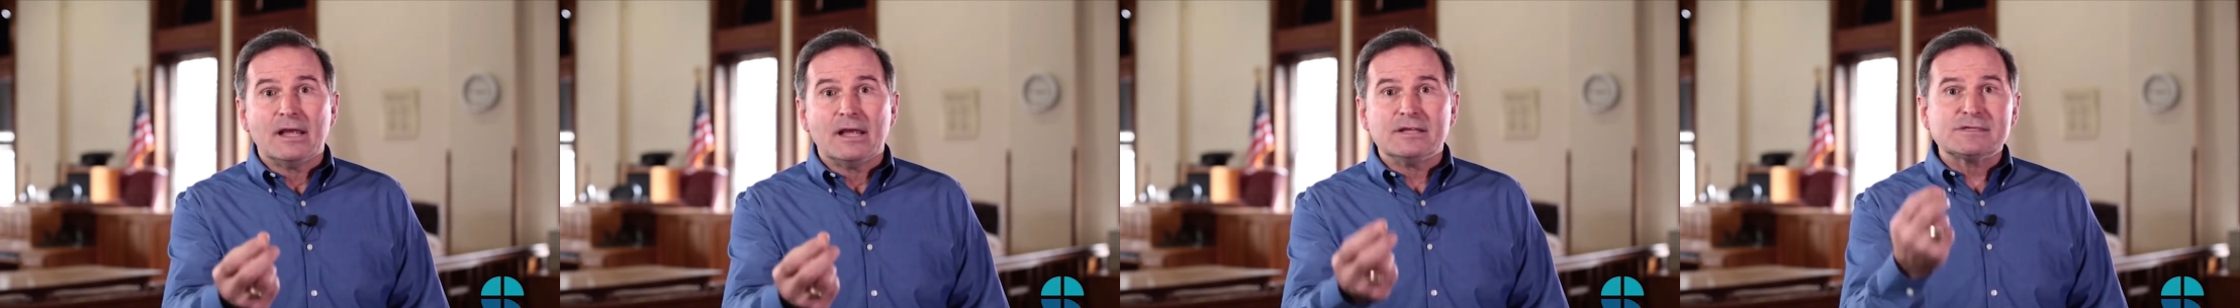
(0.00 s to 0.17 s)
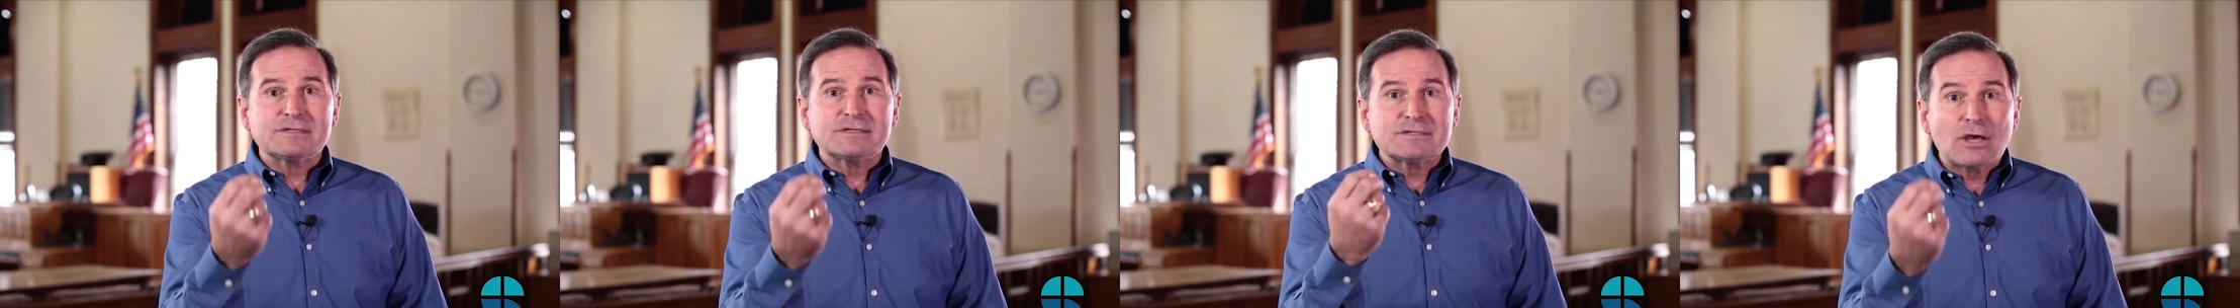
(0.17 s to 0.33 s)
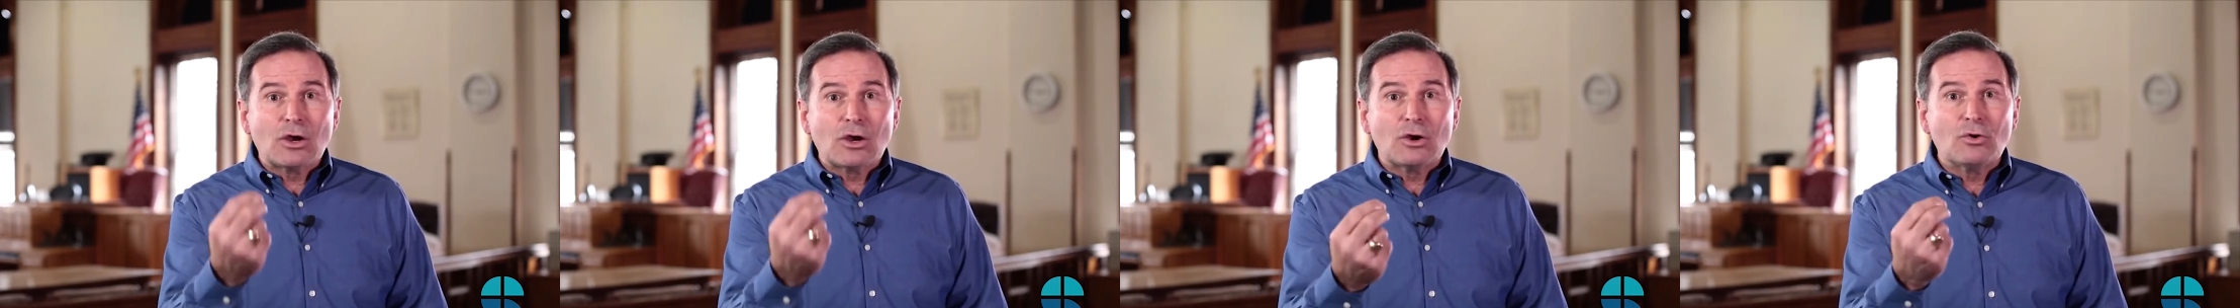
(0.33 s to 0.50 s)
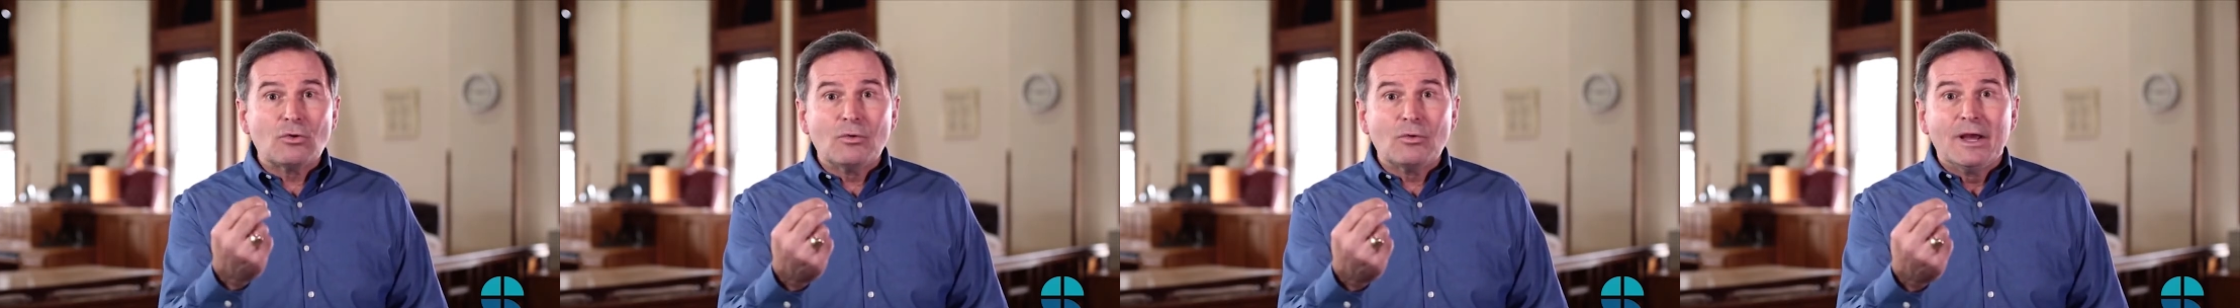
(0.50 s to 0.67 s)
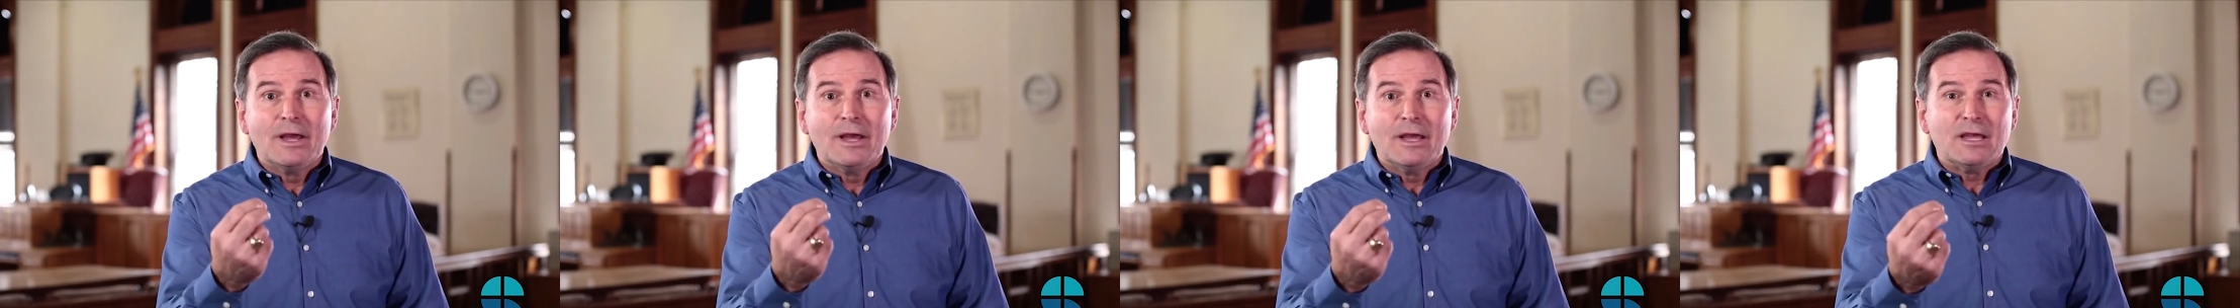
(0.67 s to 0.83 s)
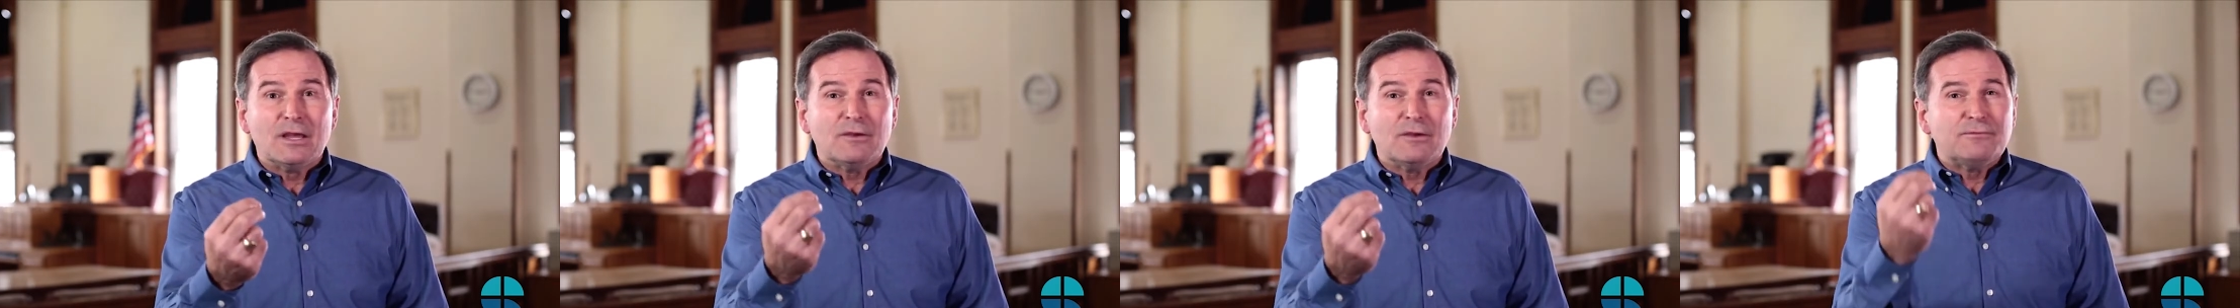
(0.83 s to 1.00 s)
And
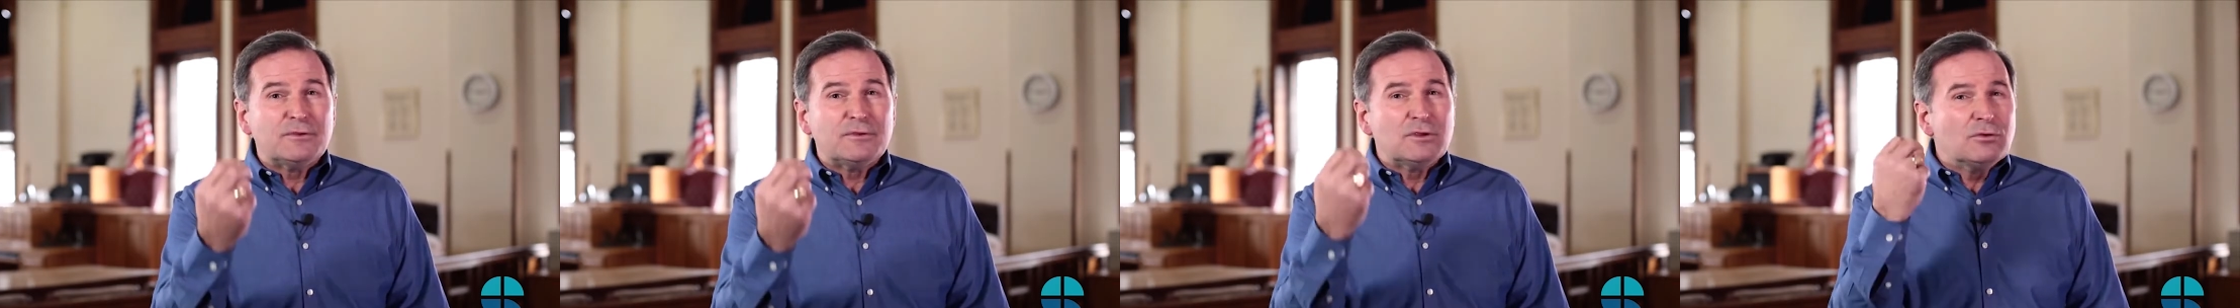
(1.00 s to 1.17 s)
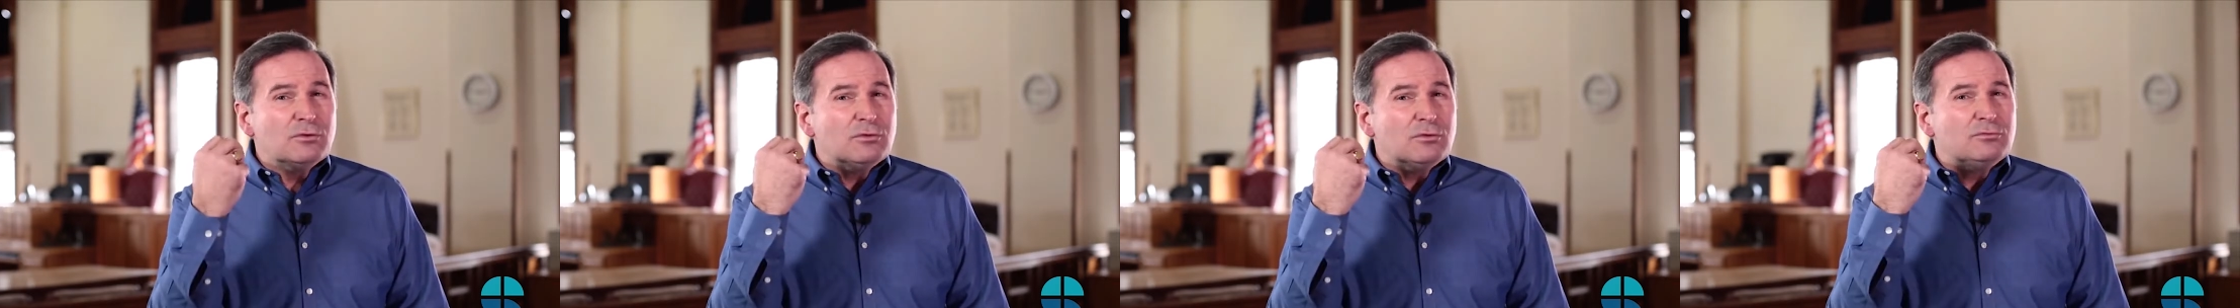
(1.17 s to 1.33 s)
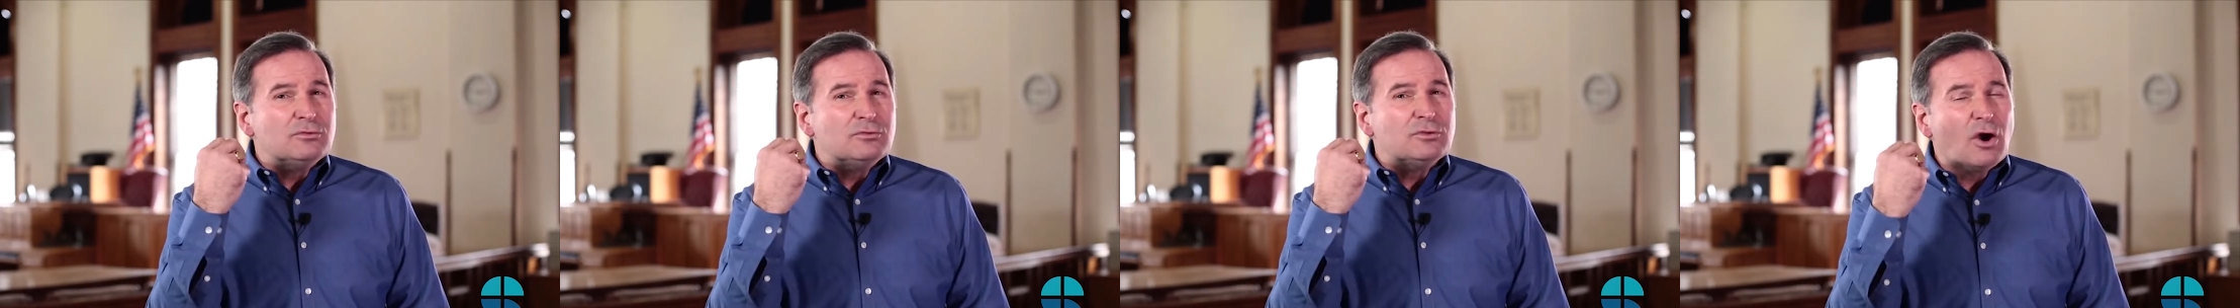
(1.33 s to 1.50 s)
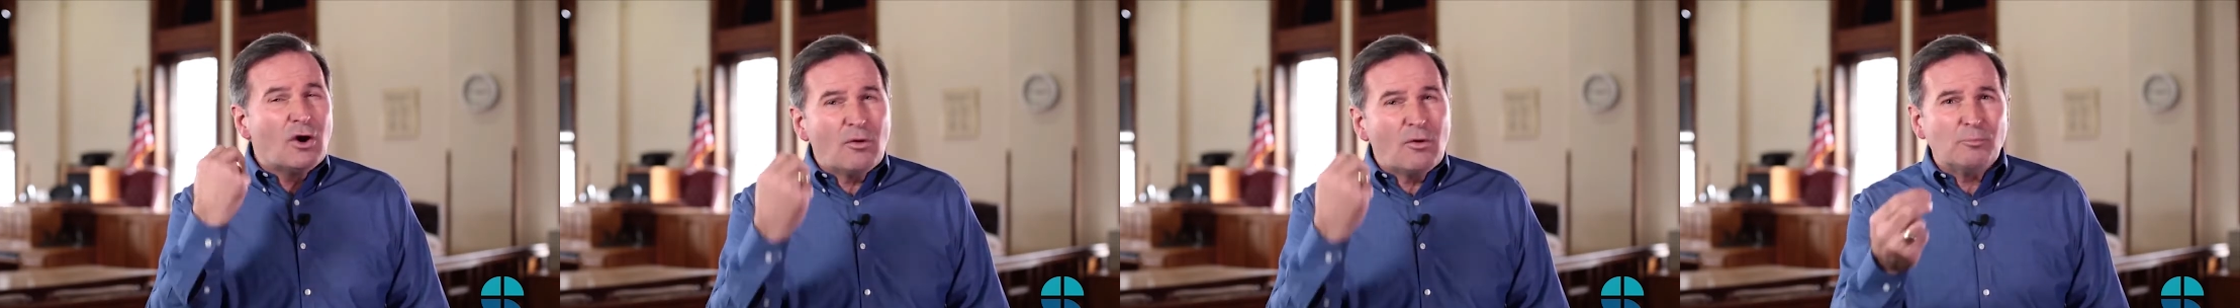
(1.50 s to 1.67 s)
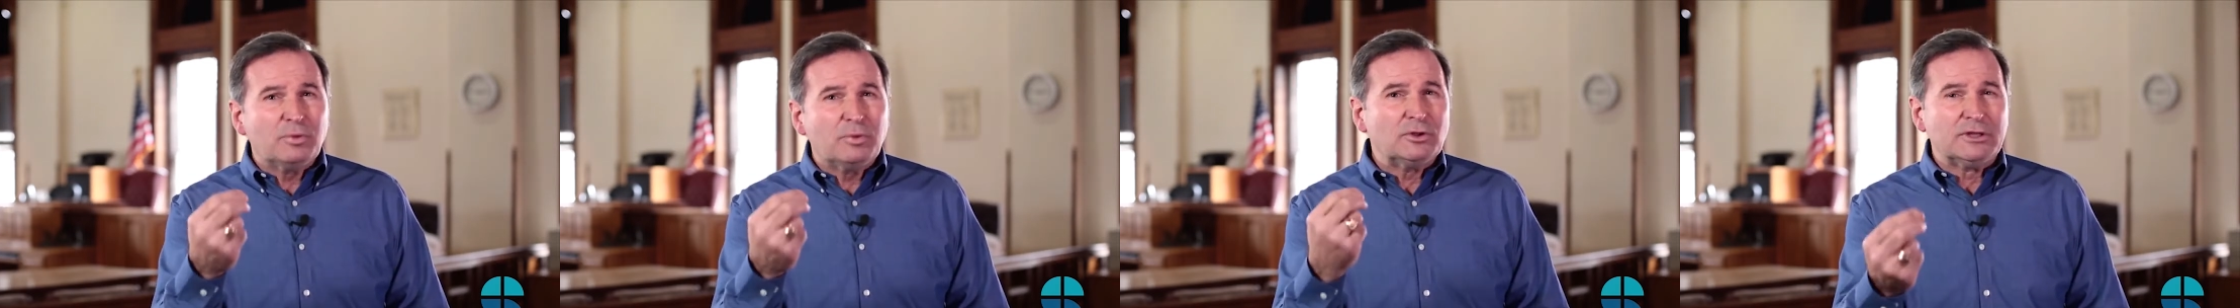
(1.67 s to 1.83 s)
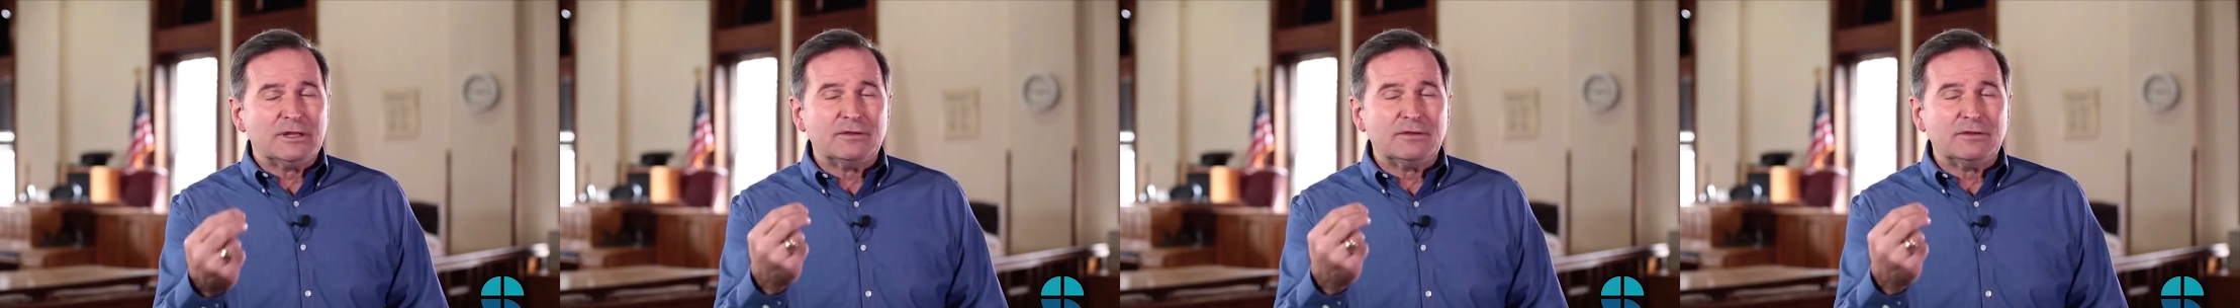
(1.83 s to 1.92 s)
so if you don't